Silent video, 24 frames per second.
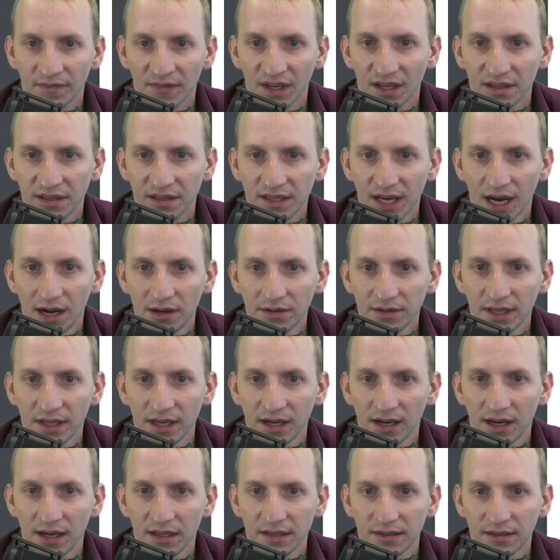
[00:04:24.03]

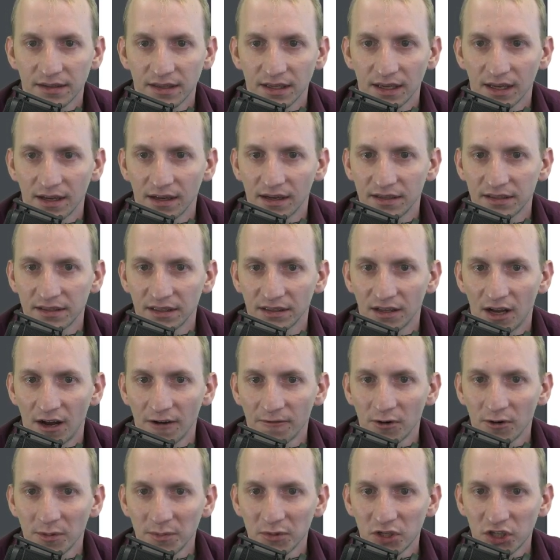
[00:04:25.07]
The long
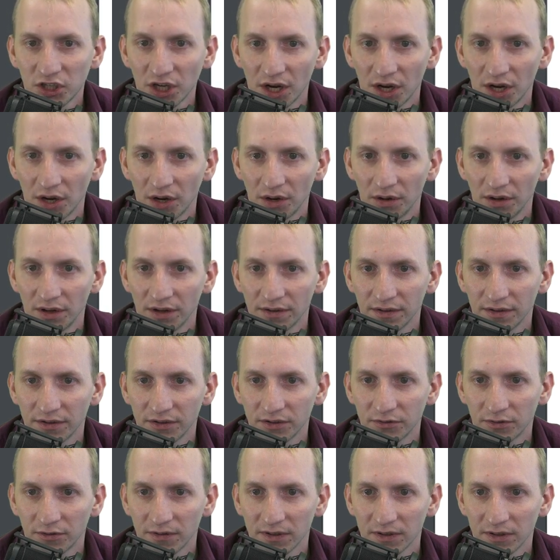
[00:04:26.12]
form show
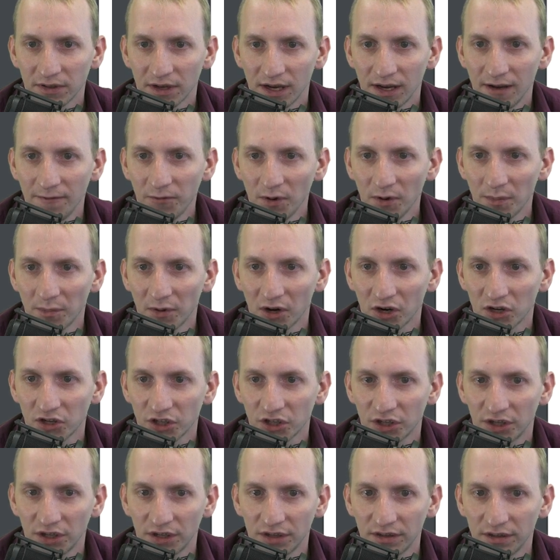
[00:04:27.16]
for
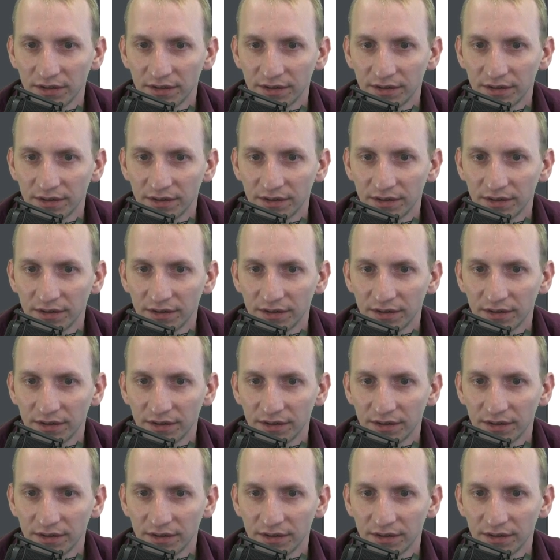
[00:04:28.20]
infomercial.